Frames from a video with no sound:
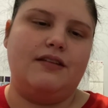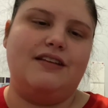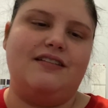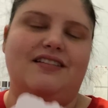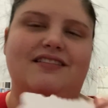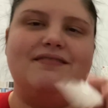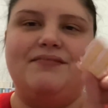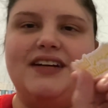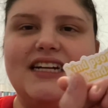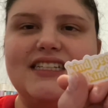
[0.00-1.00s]
Oh, I
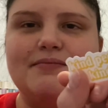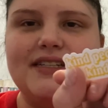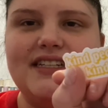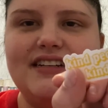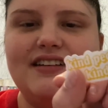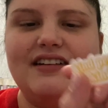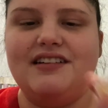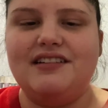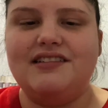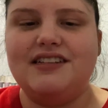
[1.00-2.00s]
got some
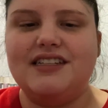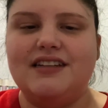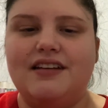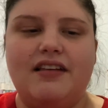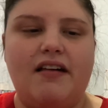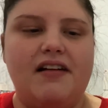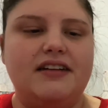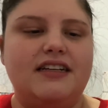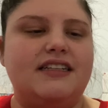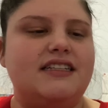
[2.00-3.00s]
stickers.
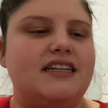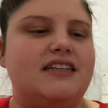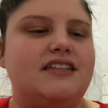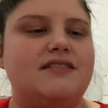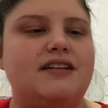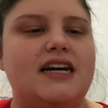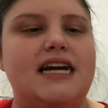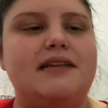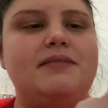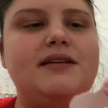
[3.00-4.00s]
It says,
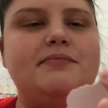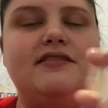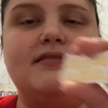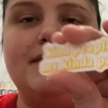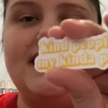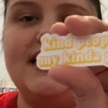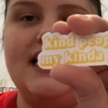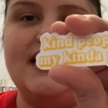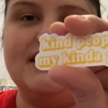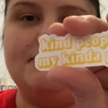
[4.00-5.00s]
kind people are my
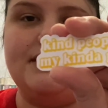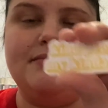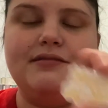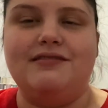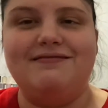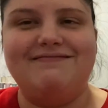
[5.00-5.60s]
kind of people.